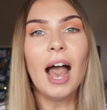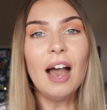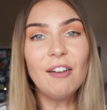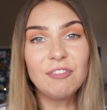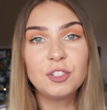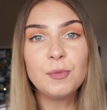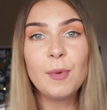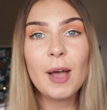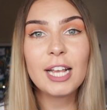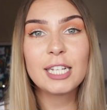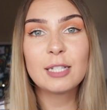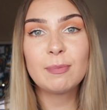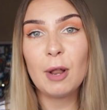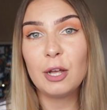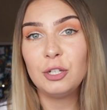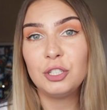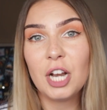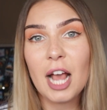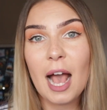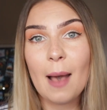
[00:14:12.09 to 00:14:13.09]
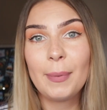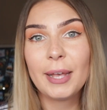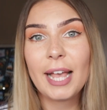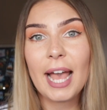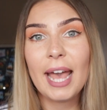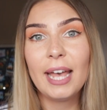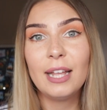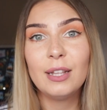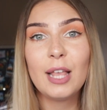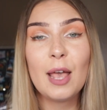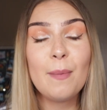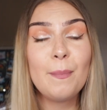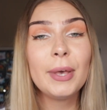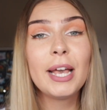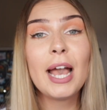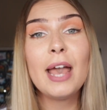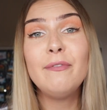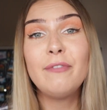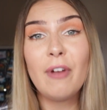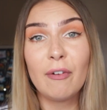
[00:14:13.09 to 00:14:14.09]
After my explosion at Abigail, it
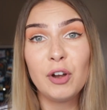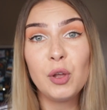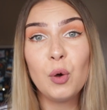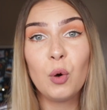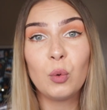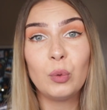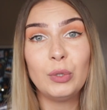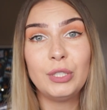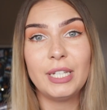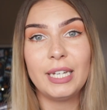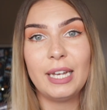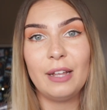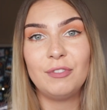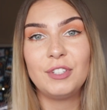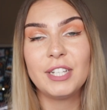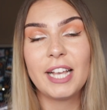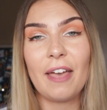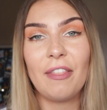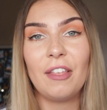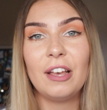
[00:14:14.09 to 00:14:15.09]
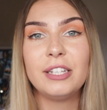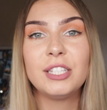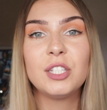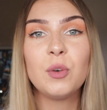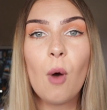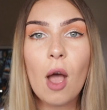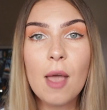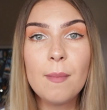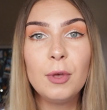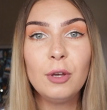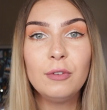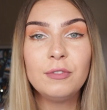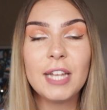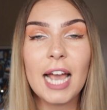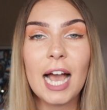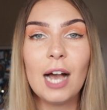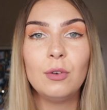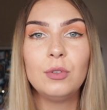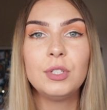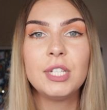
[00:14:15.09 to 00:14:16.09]
became very awkward to live together, so I moved
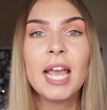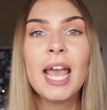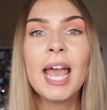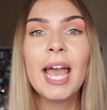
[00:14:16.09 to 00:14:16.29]
out